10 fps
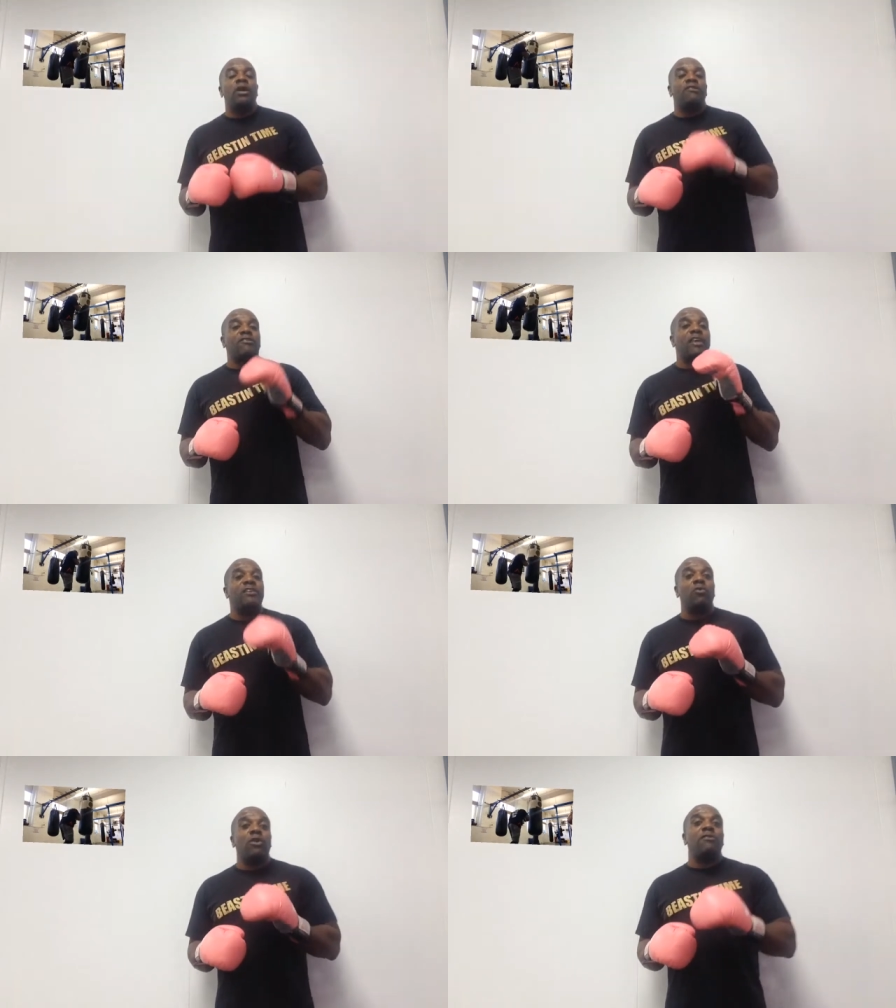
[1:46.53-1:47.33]

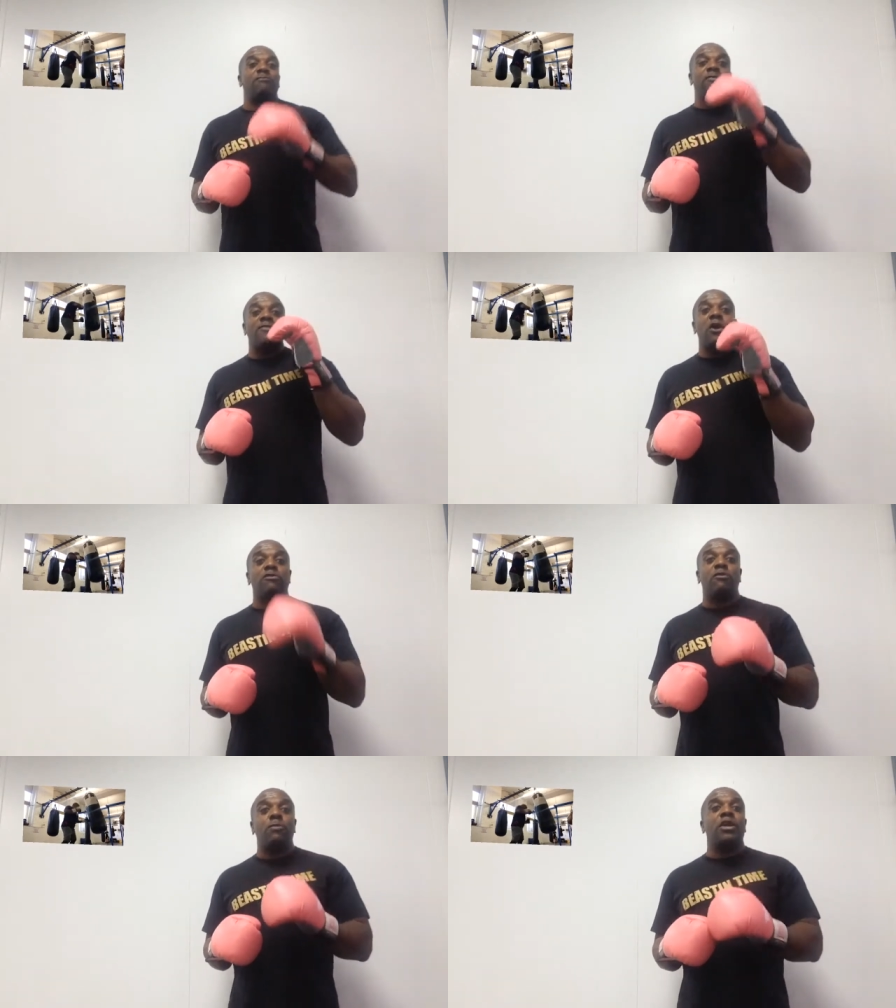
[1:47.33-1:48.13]
Stage one is for
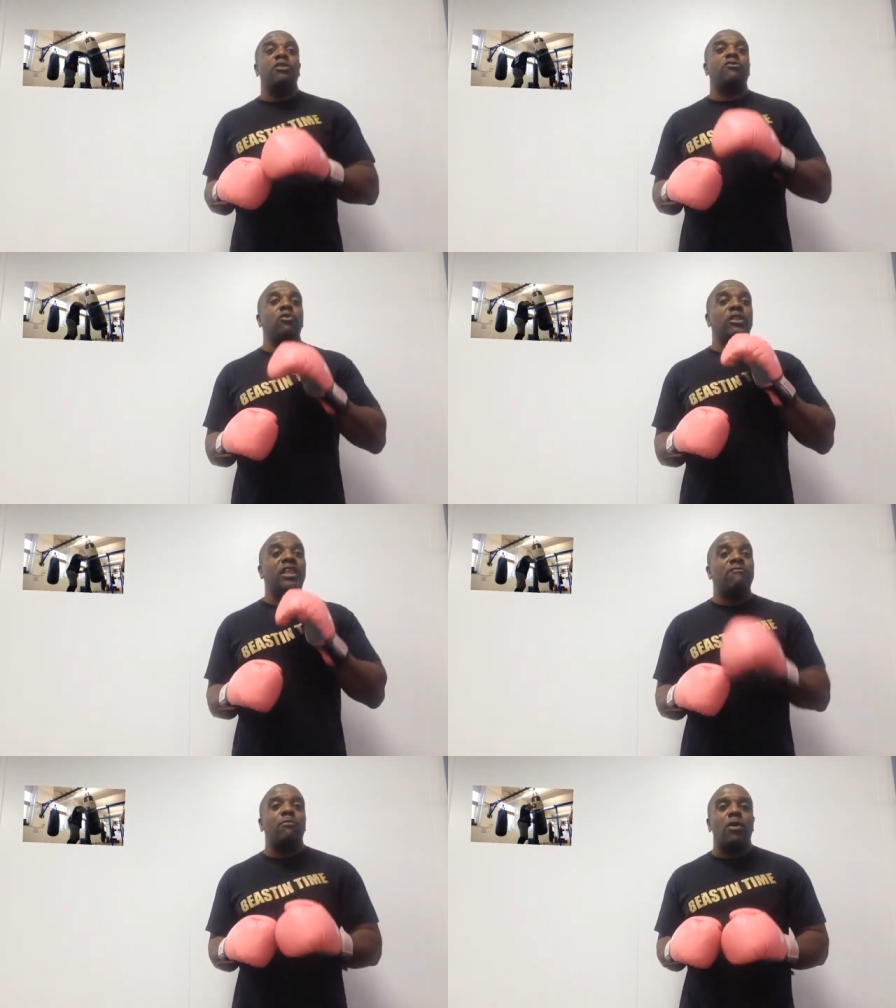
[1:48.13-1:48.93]
total beginners who have
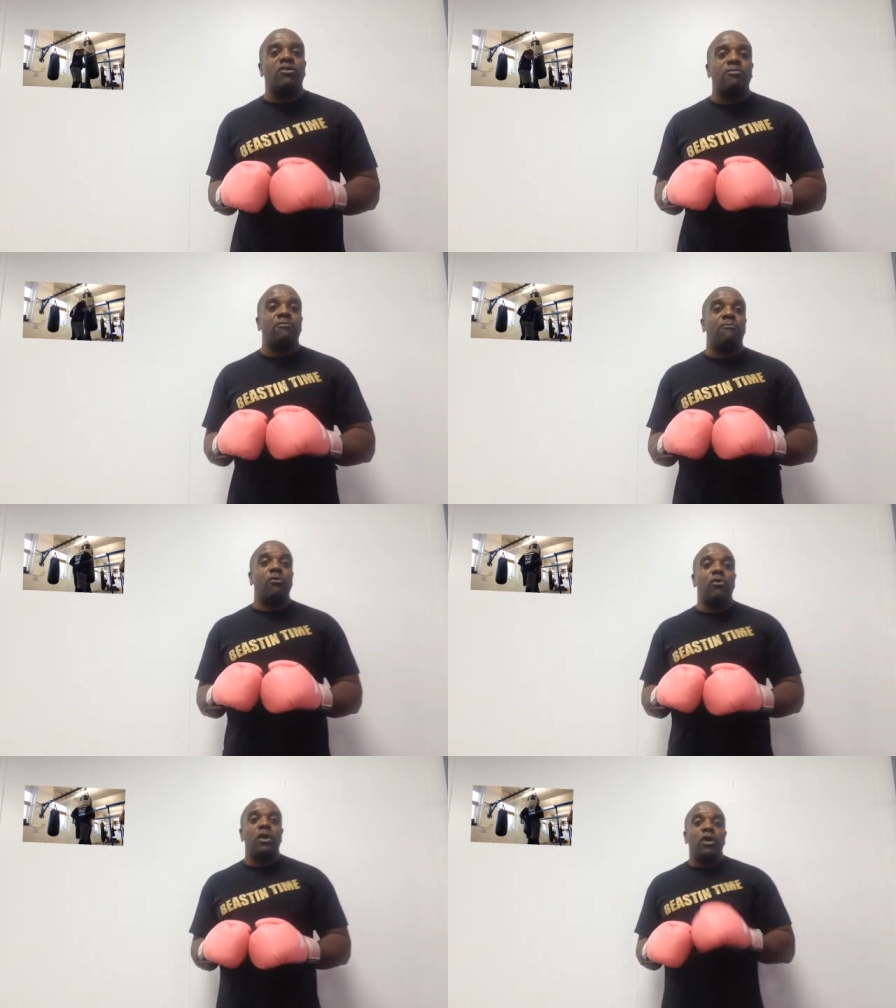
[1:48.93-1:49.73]
never boxed
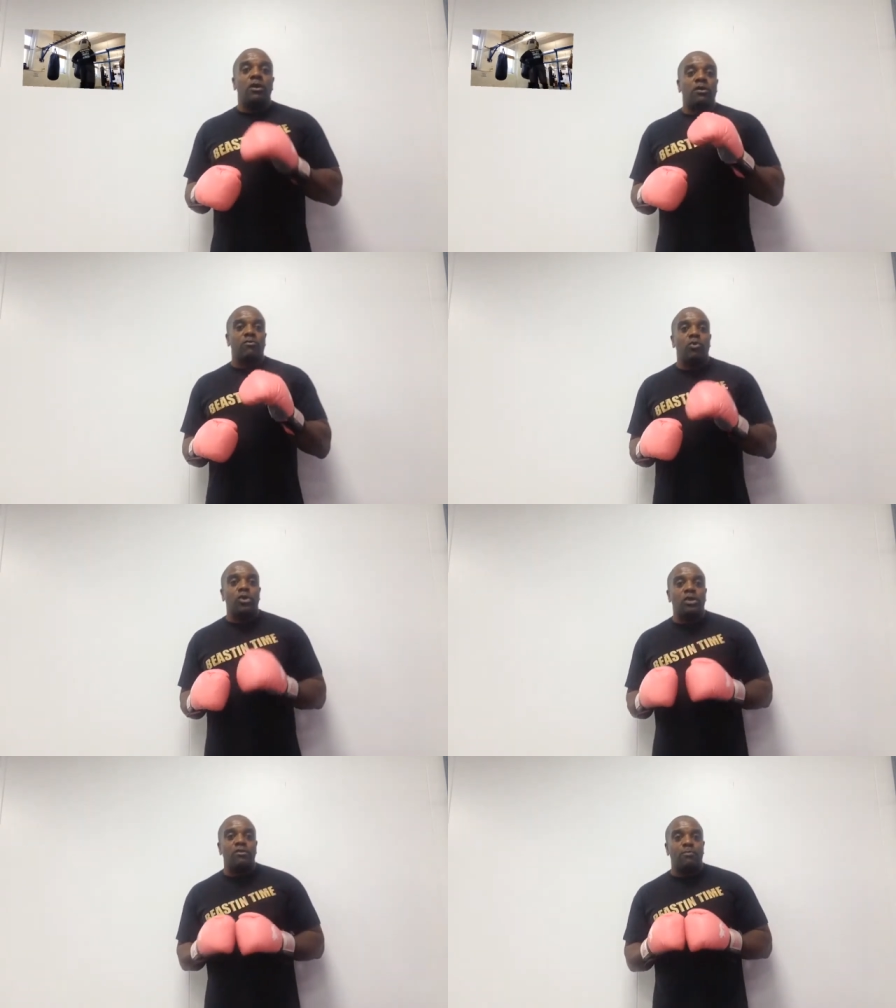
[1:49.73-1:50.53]
before, as
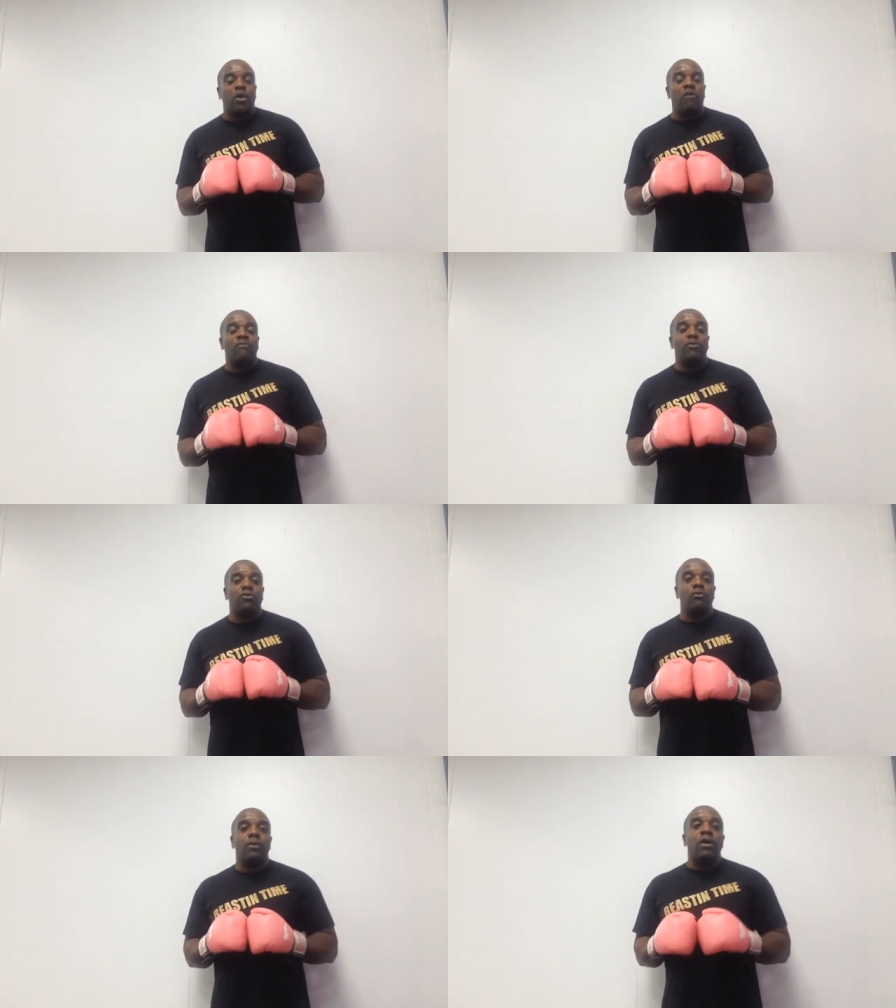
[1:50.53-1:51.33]
working as part of a
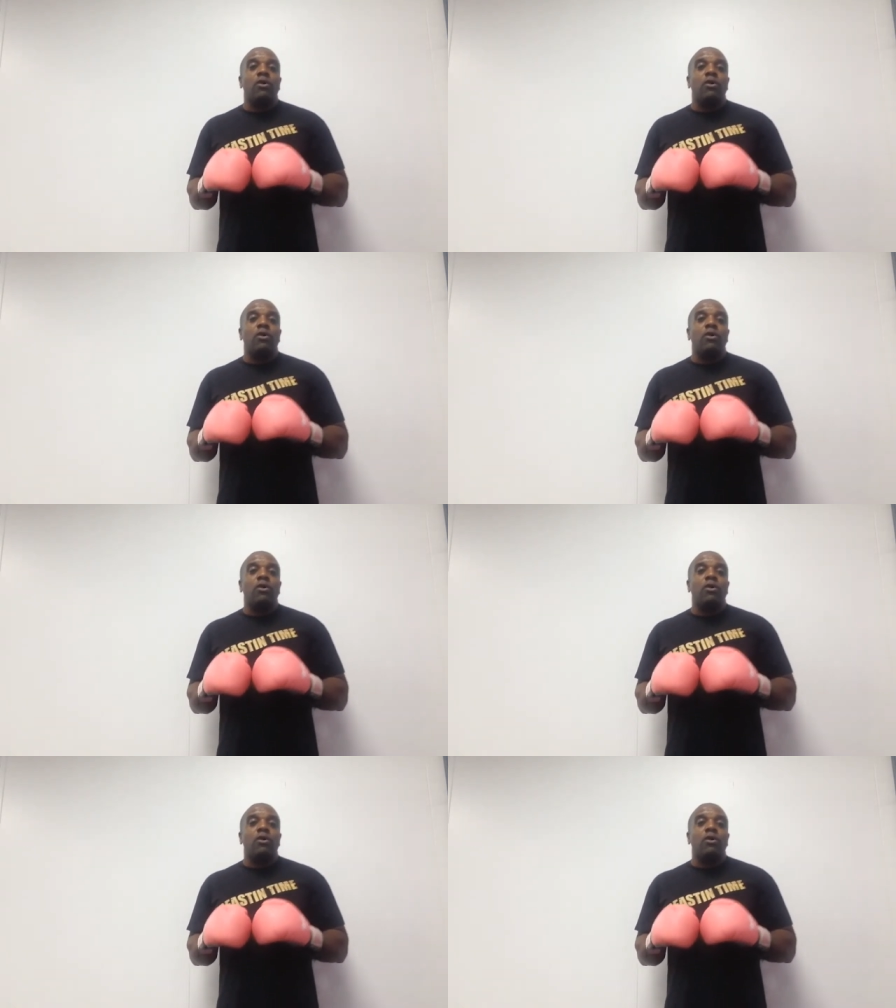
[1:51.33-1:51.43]
group.